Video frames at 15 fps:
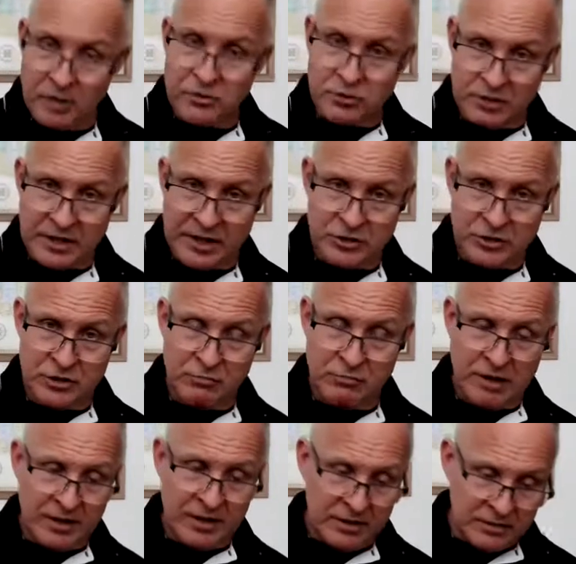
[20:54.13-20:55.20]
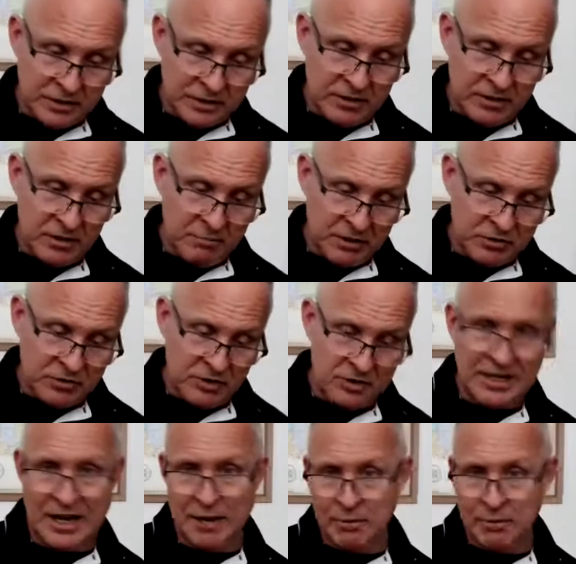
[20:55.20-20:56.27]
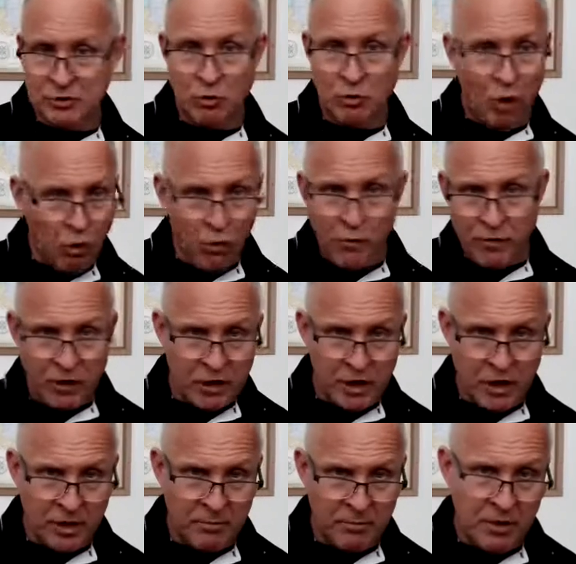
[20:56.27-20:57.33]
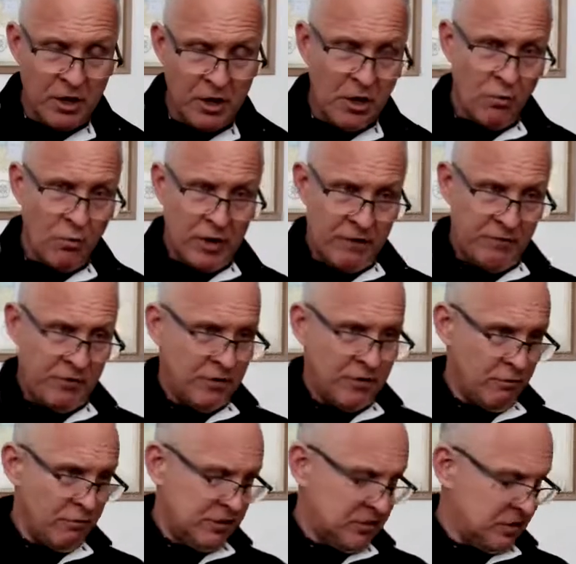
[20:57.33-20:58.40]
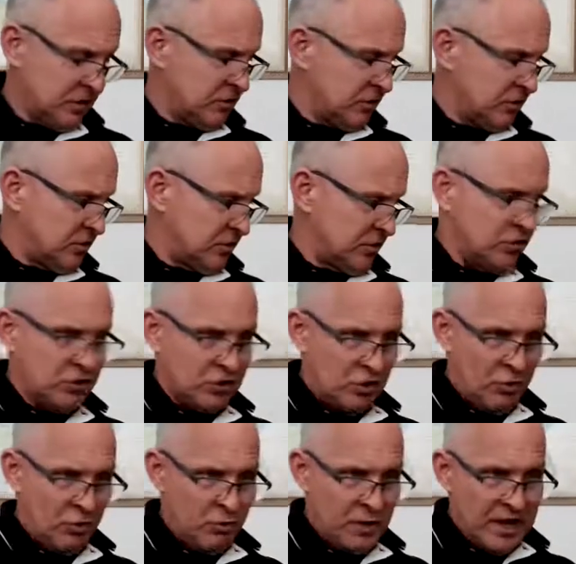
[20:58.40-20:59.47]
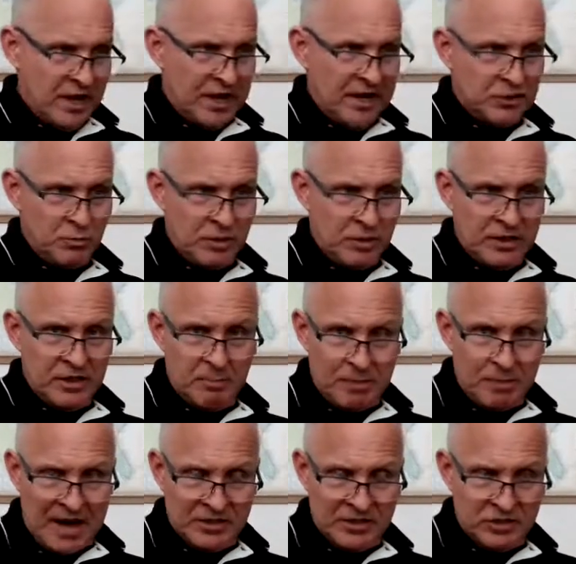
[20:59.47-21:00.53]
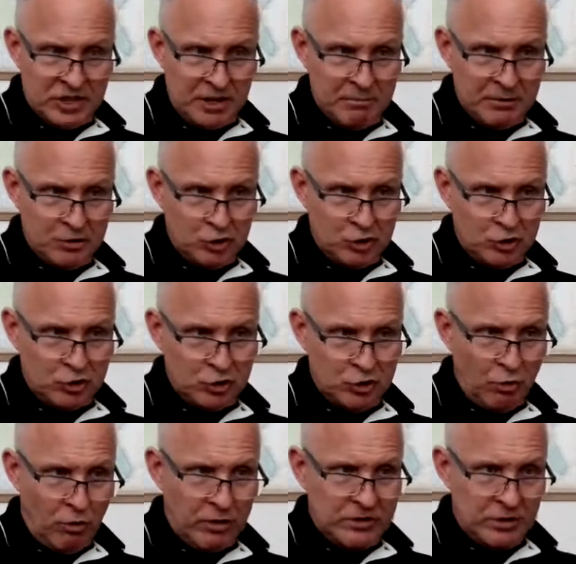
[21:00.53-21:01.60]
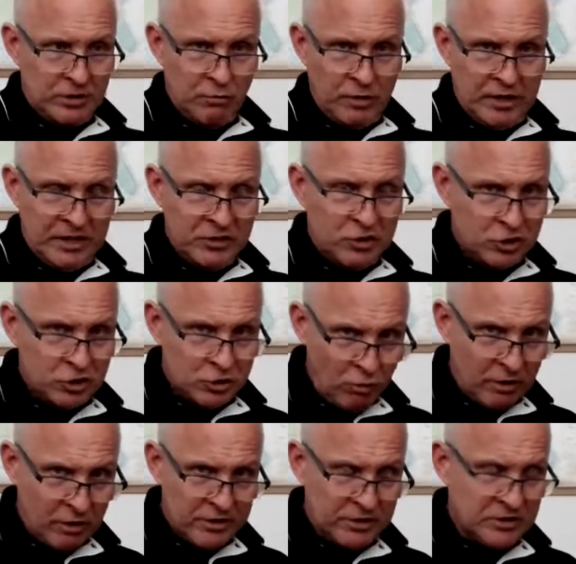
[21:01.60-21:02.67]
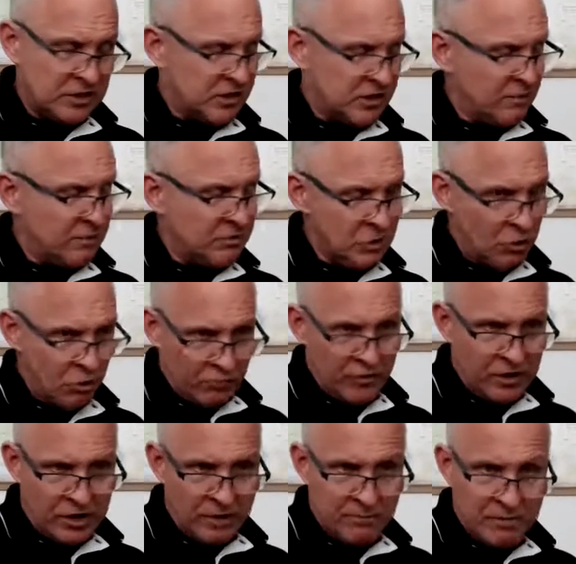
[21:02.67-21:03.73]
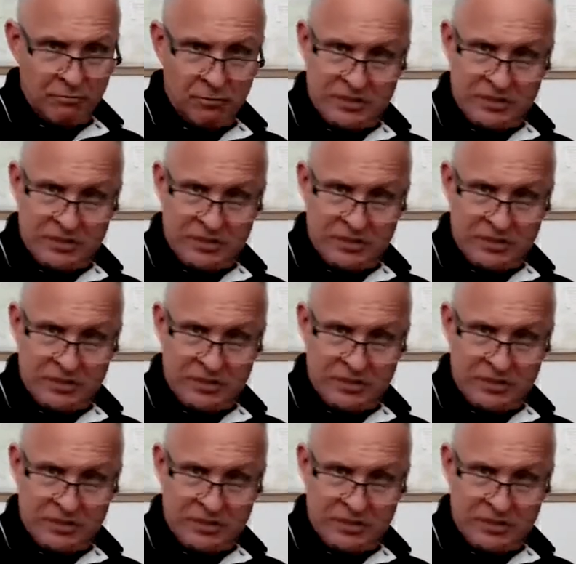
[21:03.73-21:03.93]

under tension, right? It's the muscle is able to overcome whatever their resistance is. So it's when the bicep shortens. And when it's shortened, it's able to overcome